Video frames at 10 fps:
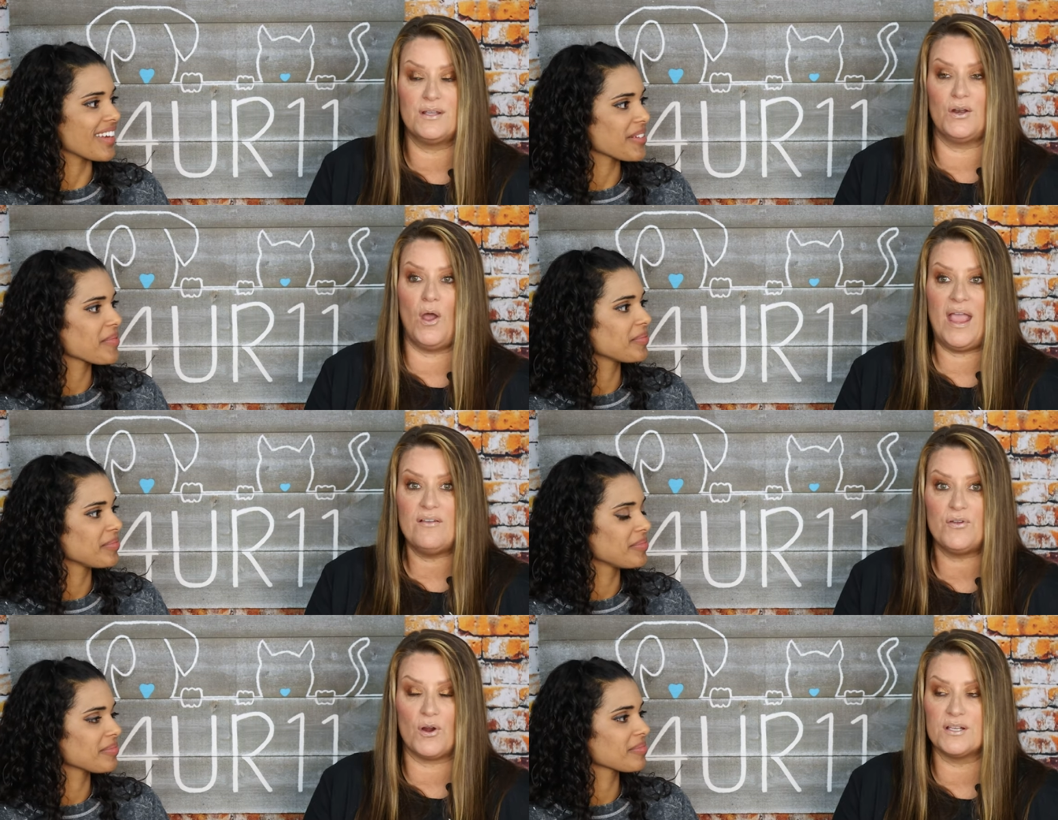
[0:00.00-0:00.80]
Speaker 1: yeah. you know
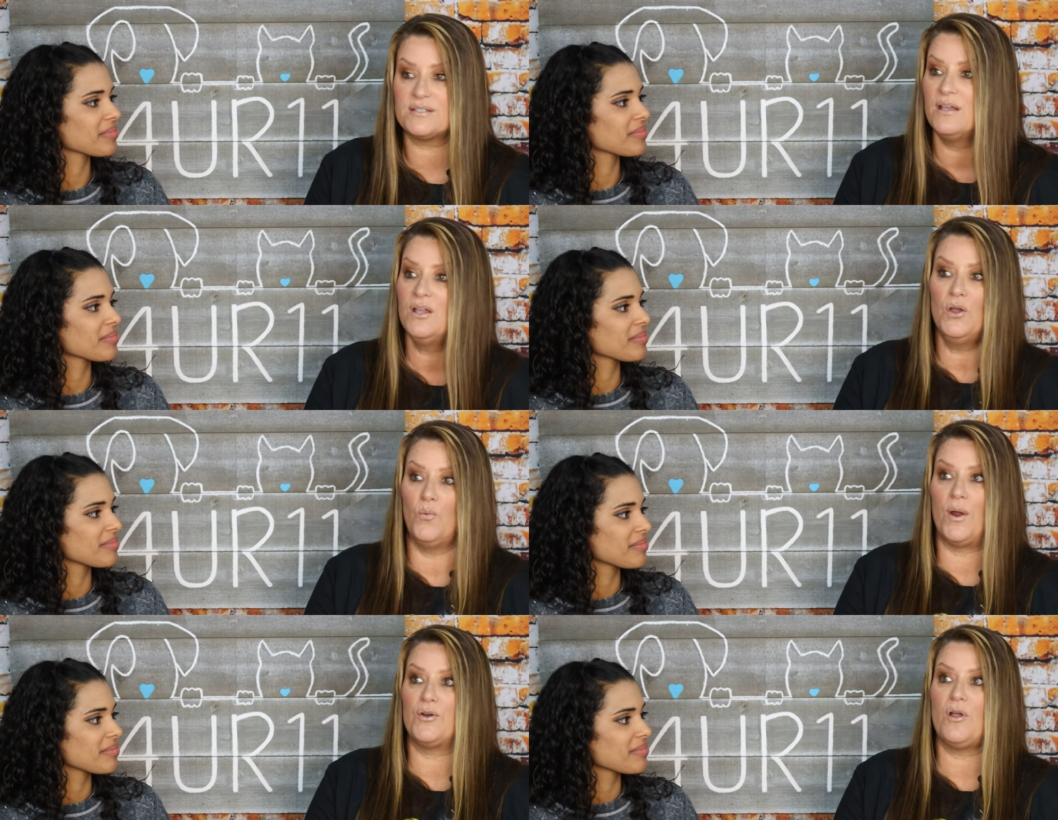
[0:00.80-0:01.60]
behaviorists
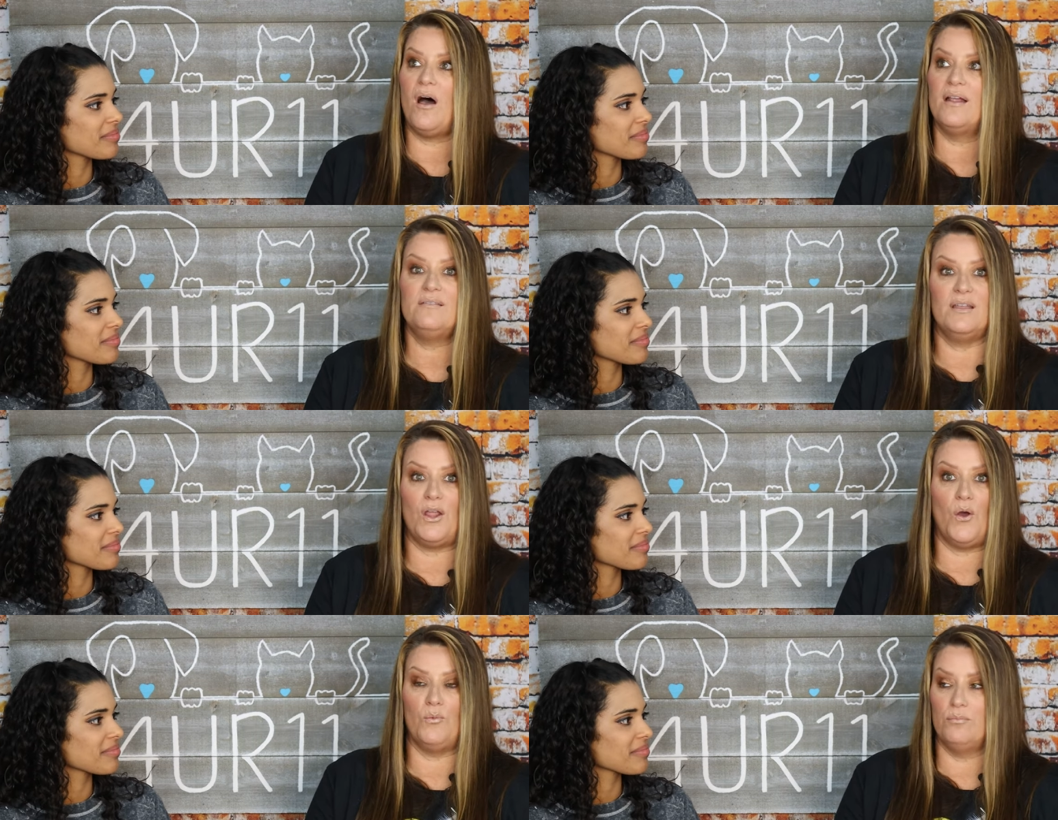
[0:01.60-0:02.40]
we're not you
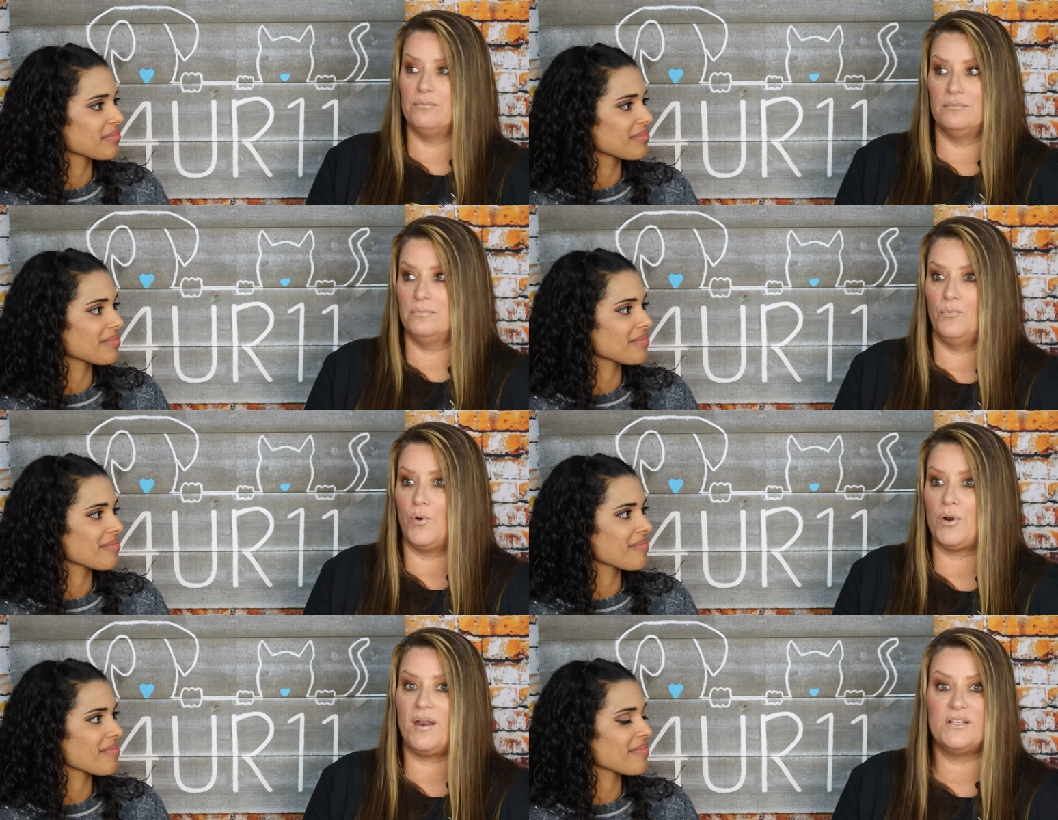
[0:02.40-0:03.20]
know
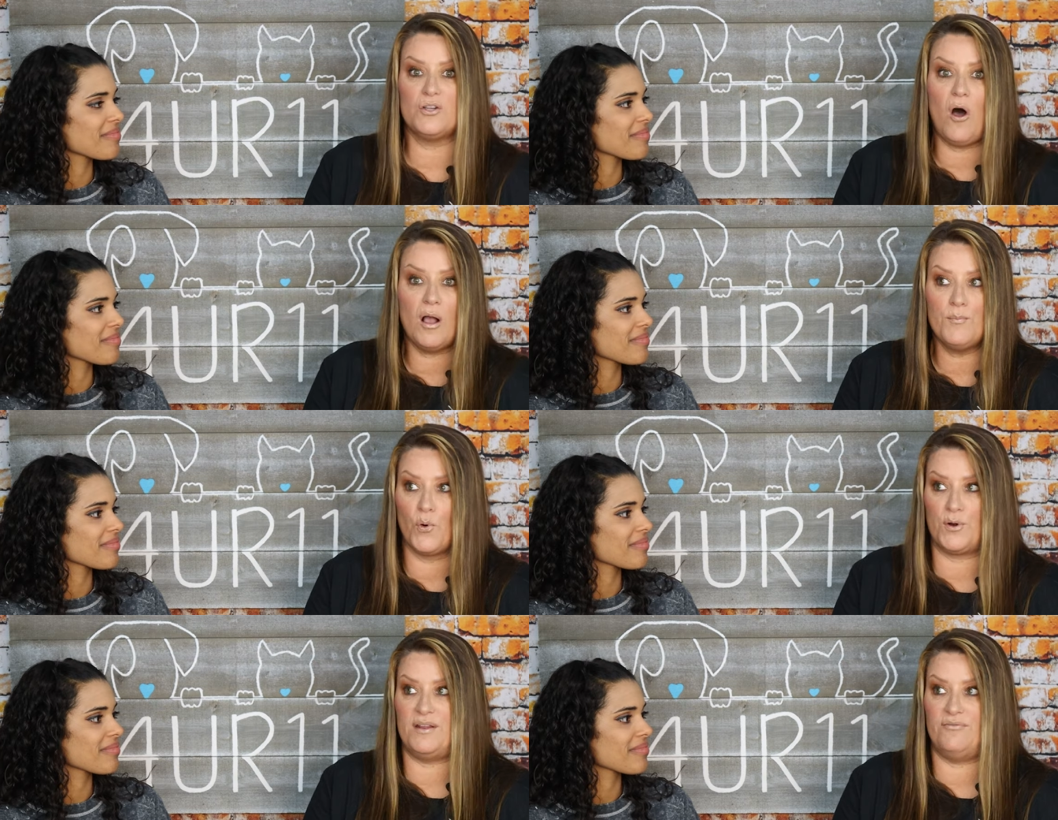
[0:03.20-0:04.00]
we're not a dog
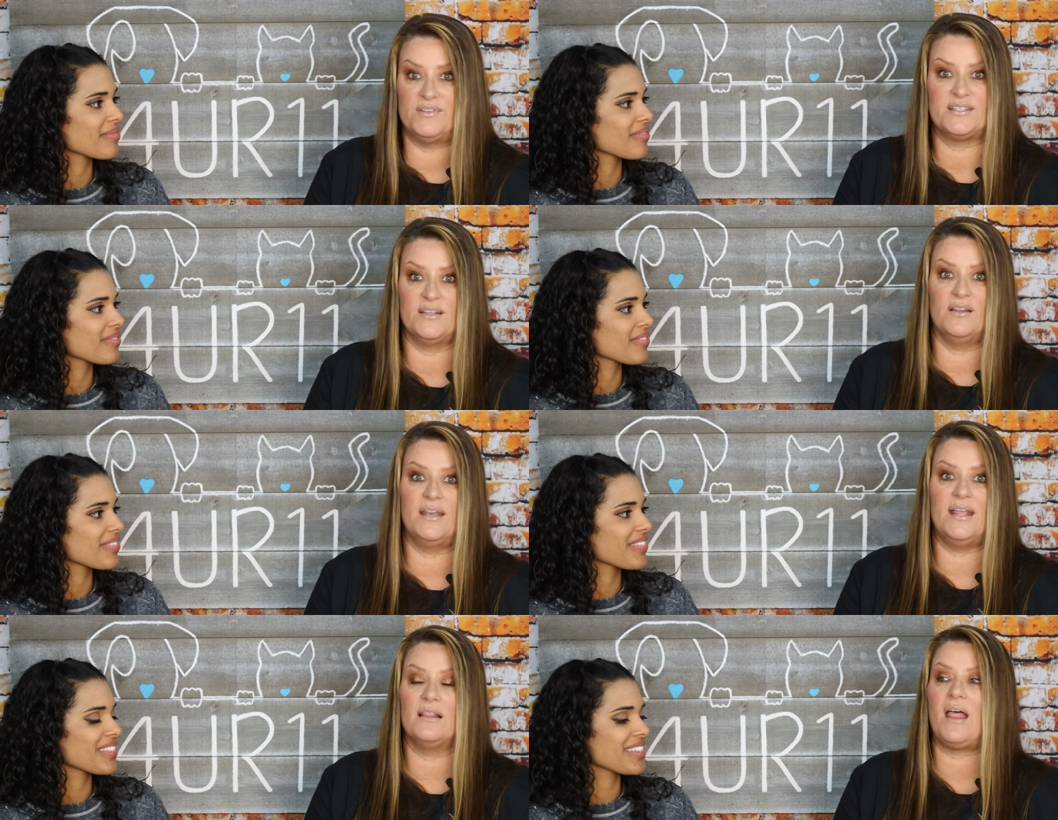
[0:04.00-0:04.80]
boarding
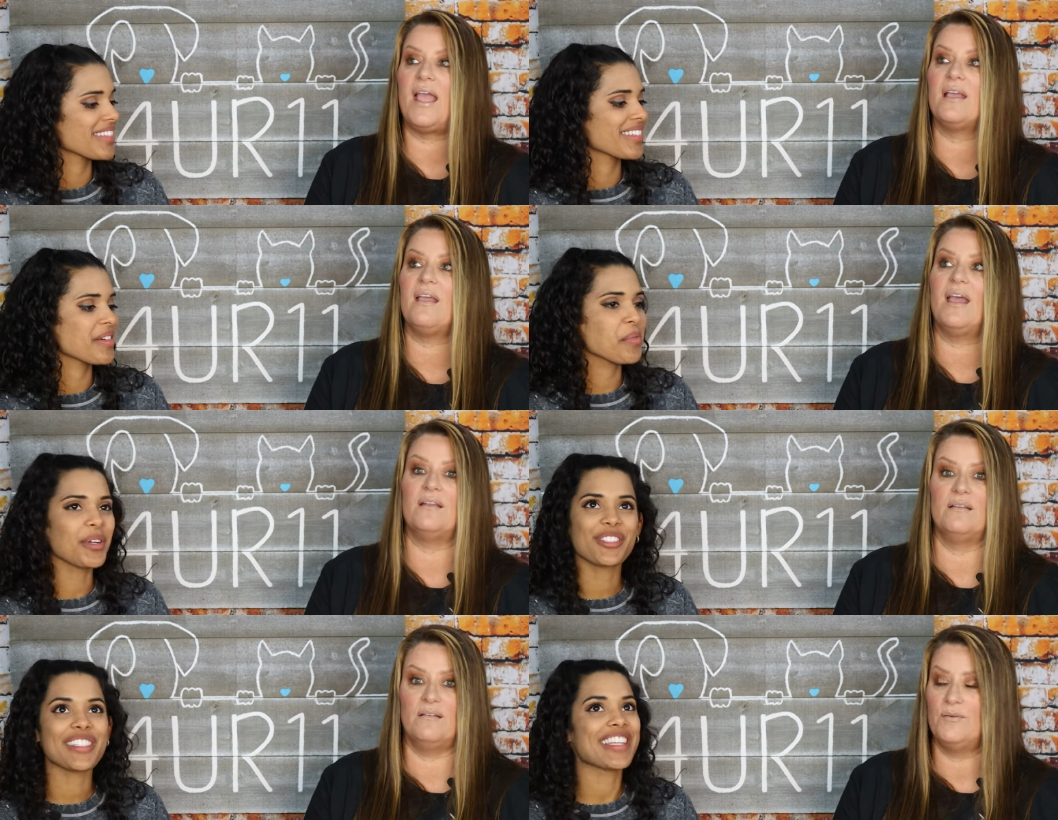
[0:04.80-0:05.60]
facility like and,
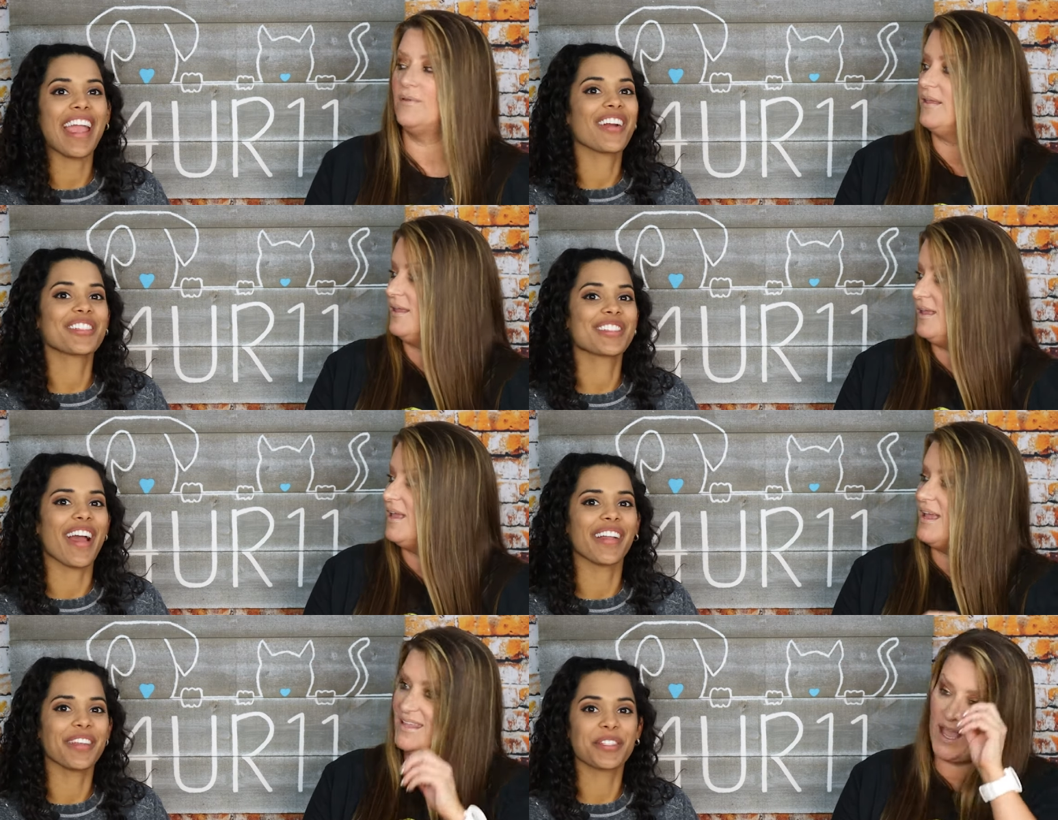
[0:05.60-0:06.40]
we're just
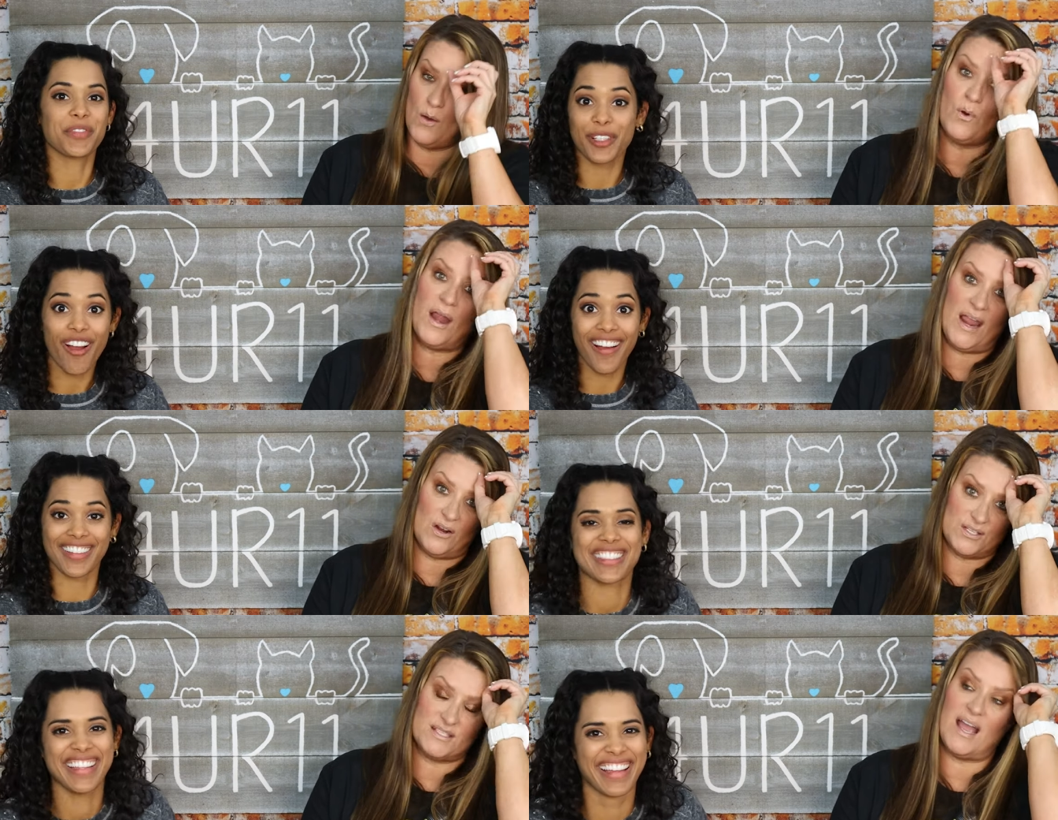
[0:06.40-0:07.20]
Speaker 2: hairstylists yeah we're dogs.
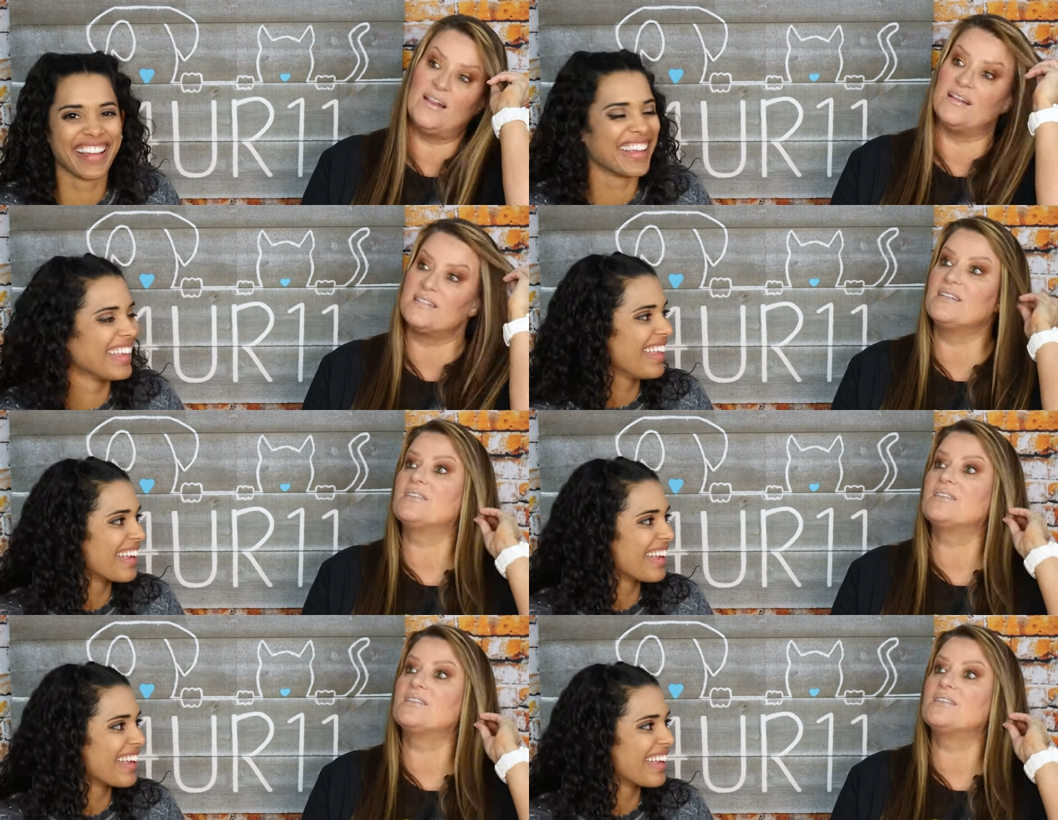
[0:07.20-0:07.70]
hairstylists